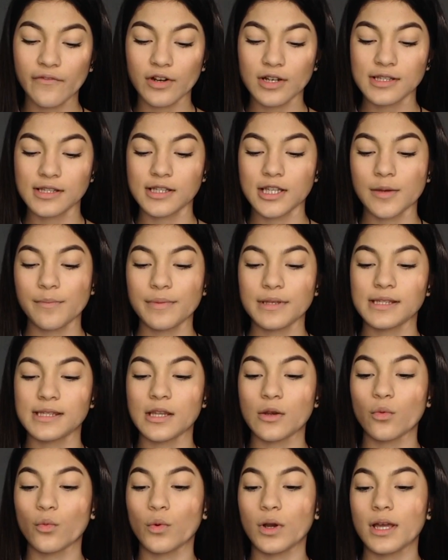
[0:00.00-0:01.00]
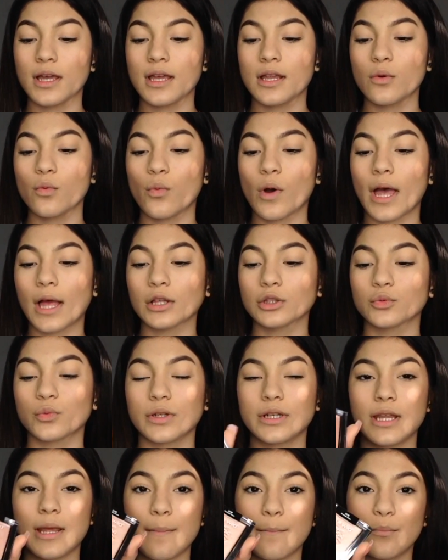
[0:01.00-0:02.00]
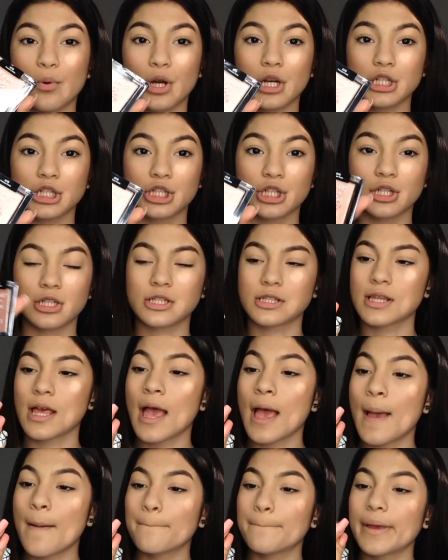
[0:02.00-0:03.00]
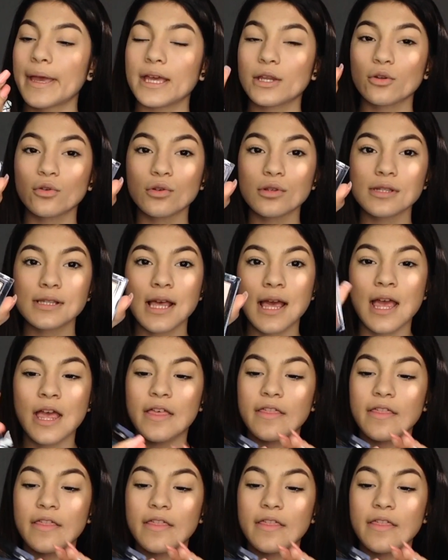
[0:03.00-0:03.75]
First up is the Wet n Wild one in Precious Petals.